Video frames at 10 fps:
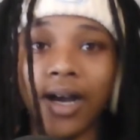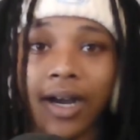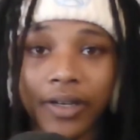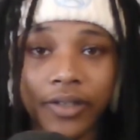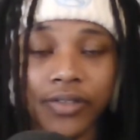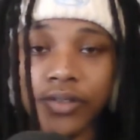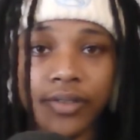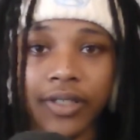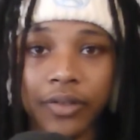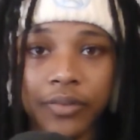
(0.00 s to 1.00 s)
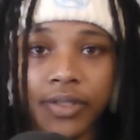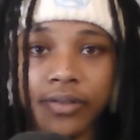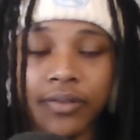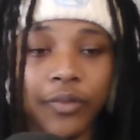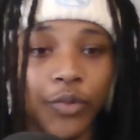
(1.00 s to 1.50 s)
I certainly hope so.
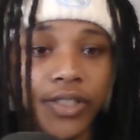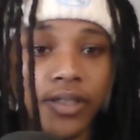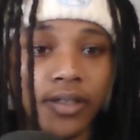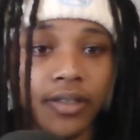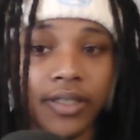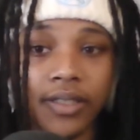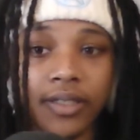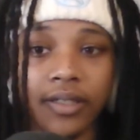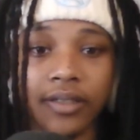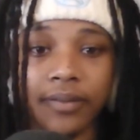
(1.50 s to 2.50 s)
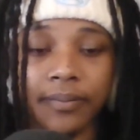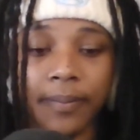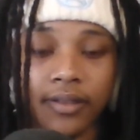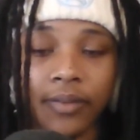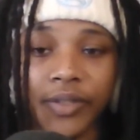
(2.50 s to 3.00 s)
We saw the,
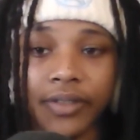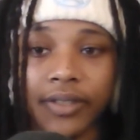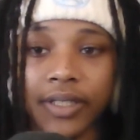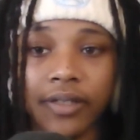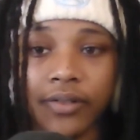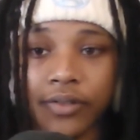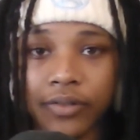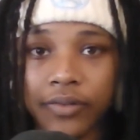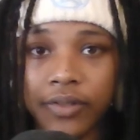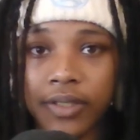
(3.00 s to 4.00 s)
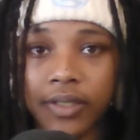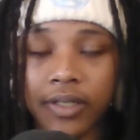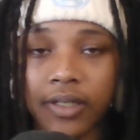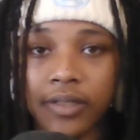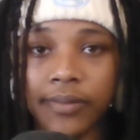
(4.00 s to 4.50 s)
among the other suits in the
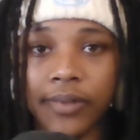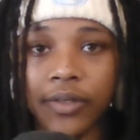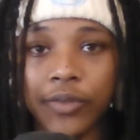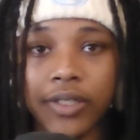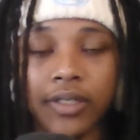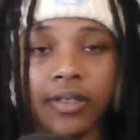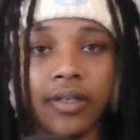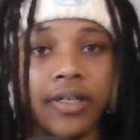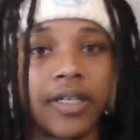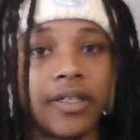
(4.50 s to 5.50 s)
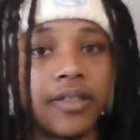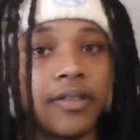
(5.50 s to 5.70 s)
concept art, we saw a